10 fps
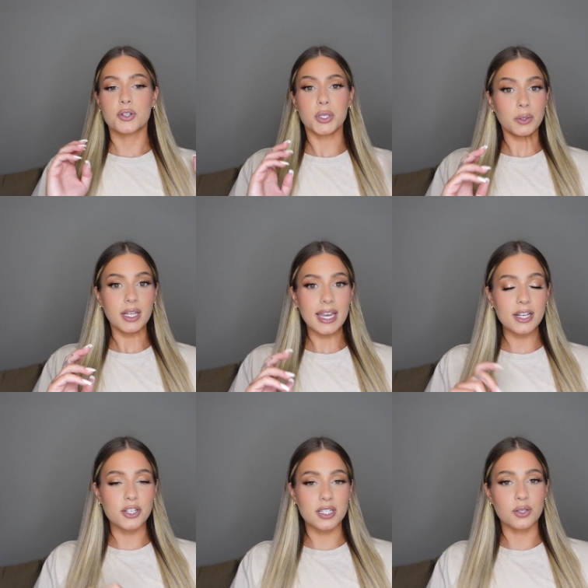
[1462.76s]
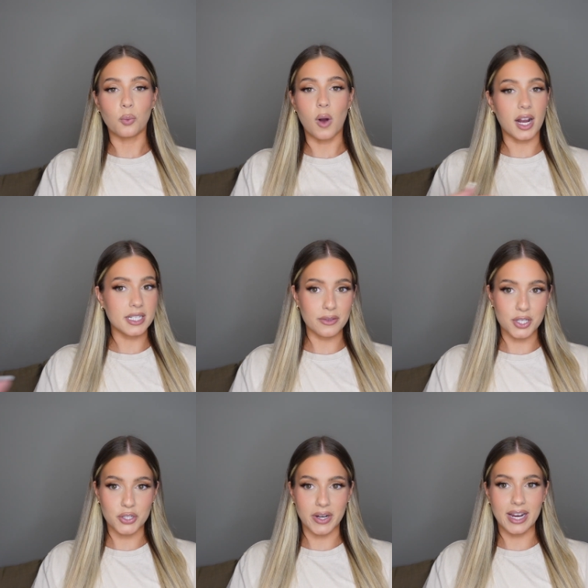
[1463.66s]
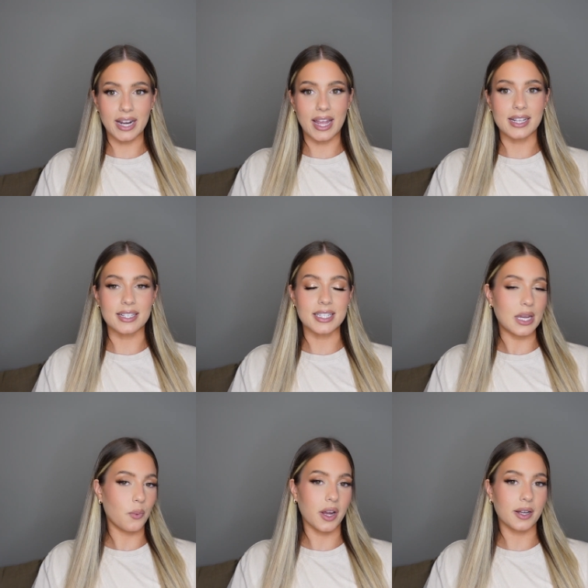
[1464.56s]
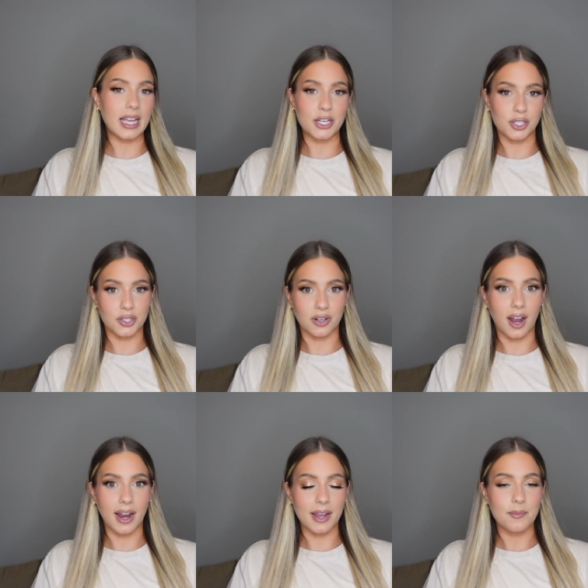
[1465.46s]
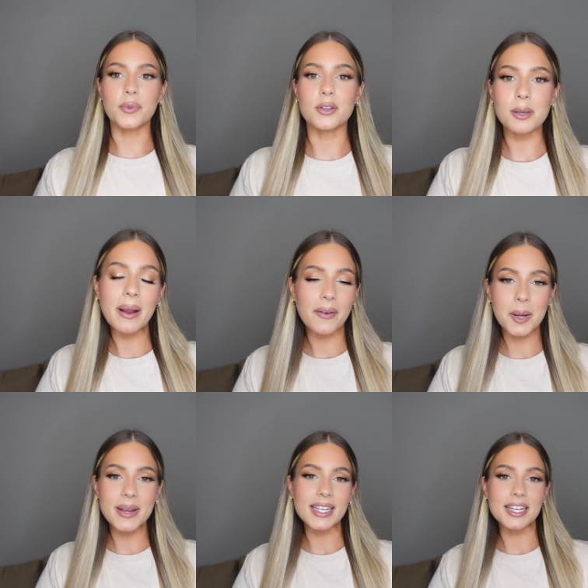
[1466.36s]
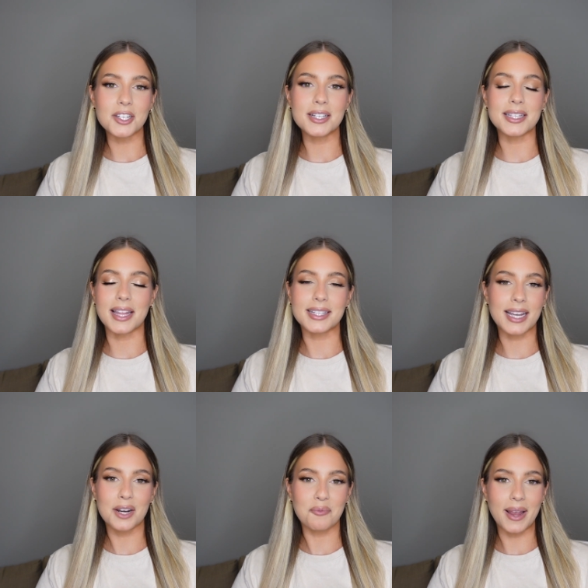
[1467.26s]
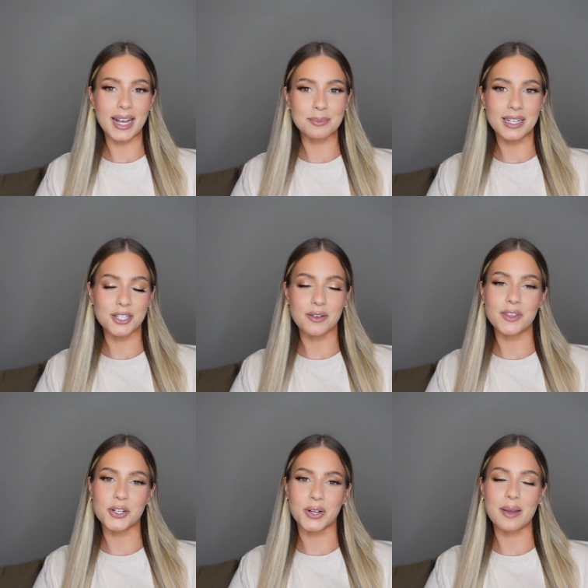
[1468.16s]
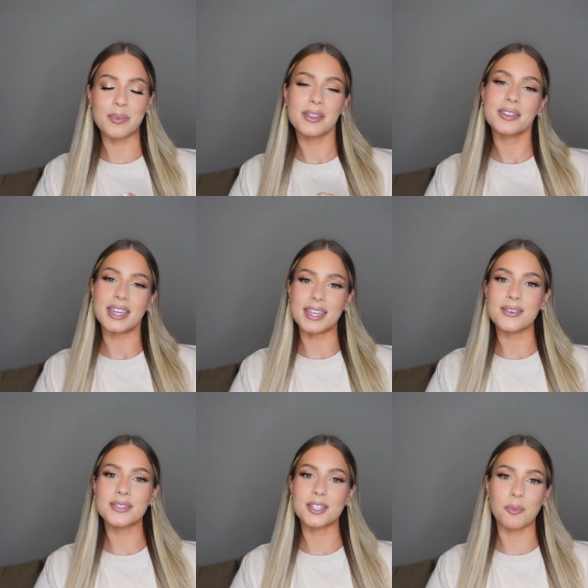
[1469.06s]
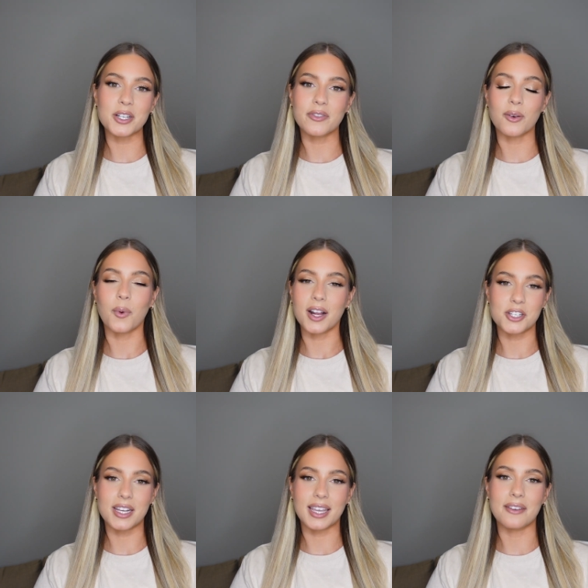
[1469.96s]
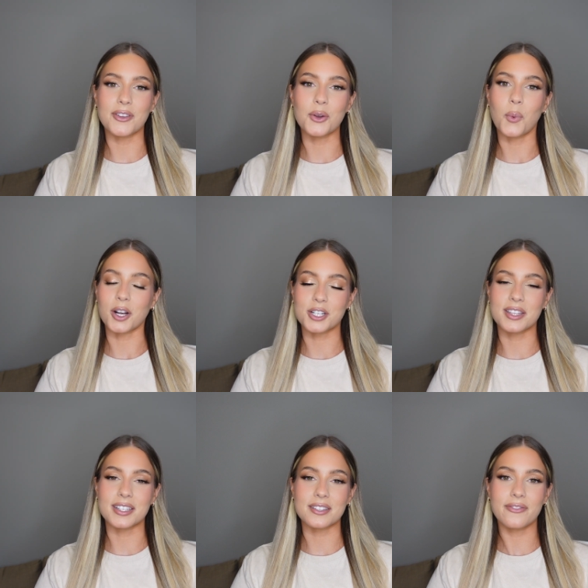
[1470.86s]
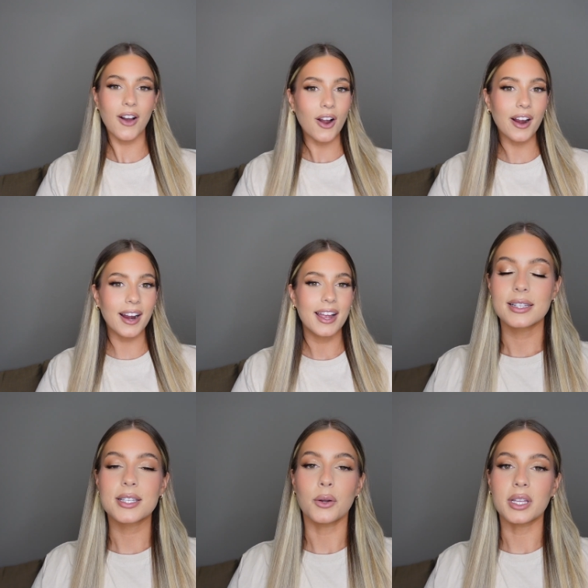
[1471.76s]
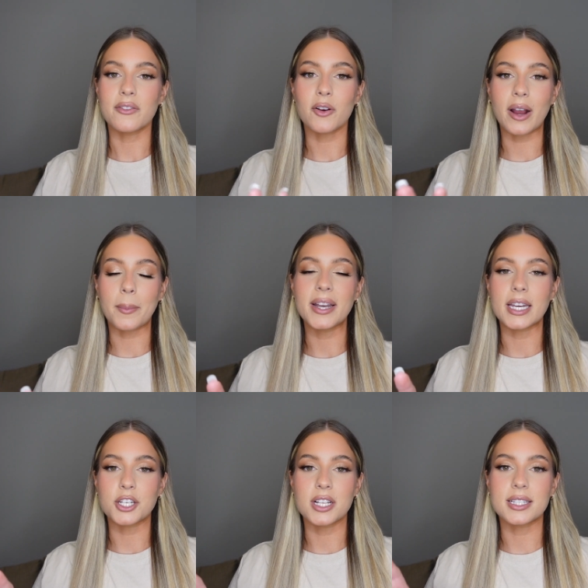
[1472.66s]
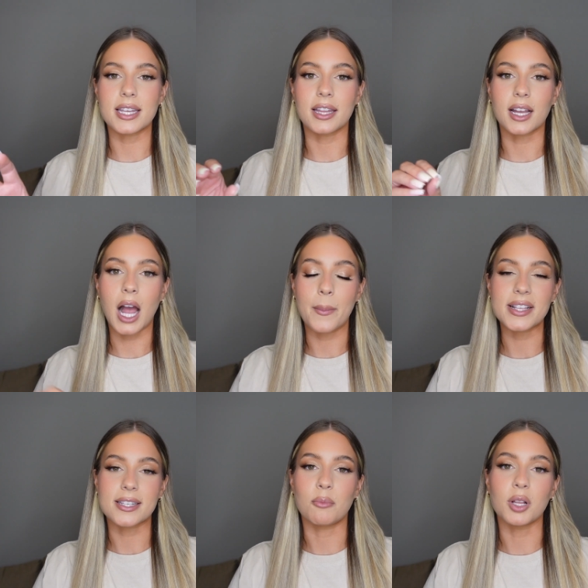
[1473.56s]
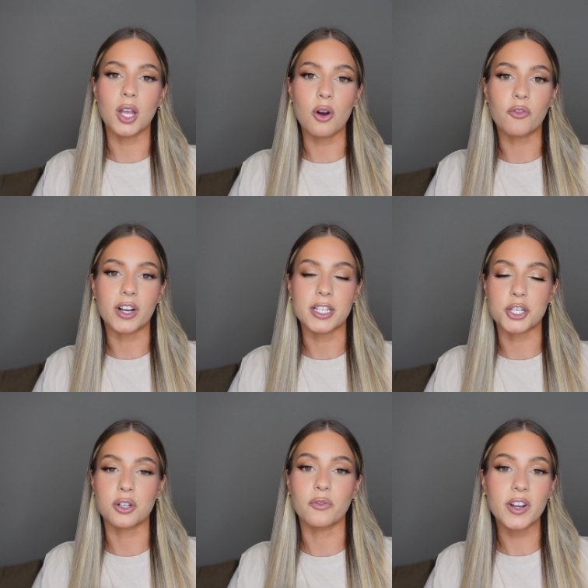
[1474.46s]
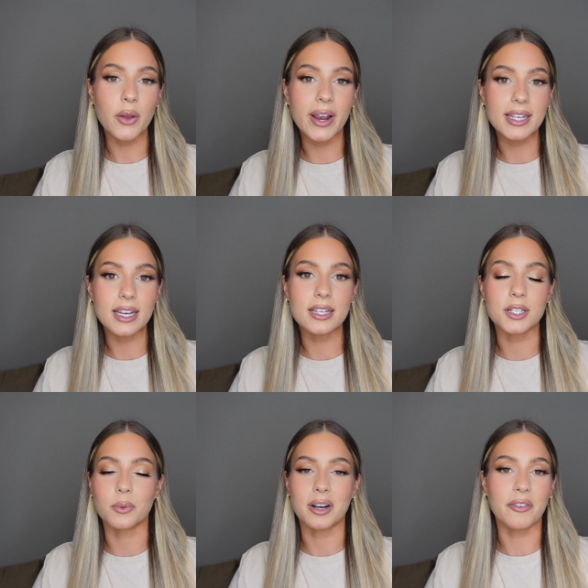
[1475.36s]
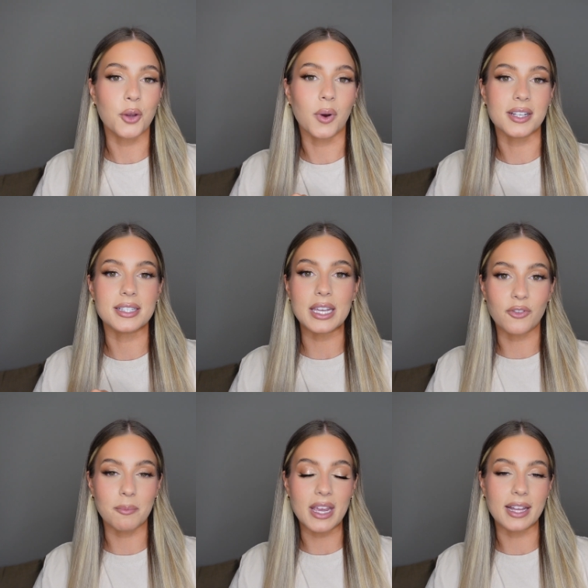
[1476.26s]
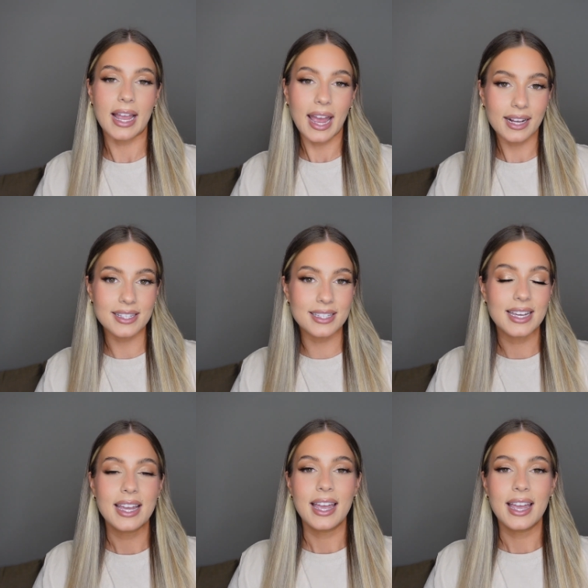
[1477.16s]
truly just walk down the street and see what catches your eye. Those are my recommendations and that's kind of my explanation of the trip. Thank you so much for watching if you watched this far. So leave your recommendations in the comments down below for additional video ideas or whatever you want to see from me next.